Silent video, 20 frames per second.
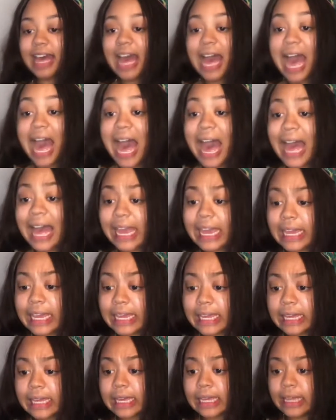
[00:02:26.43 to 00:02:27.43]
Hi!
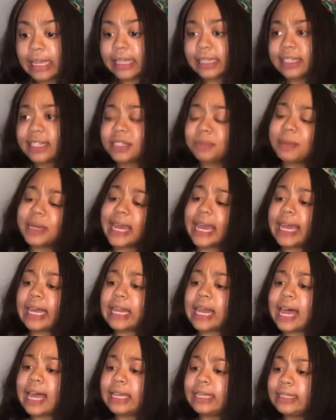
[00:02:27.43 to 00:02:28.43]
Is this
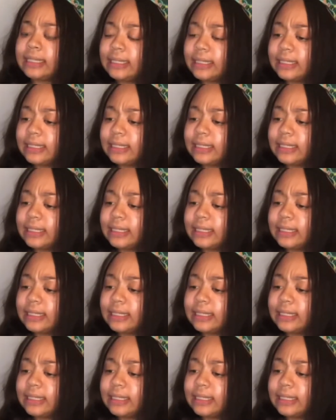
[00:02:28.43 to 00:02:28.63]
Michaela?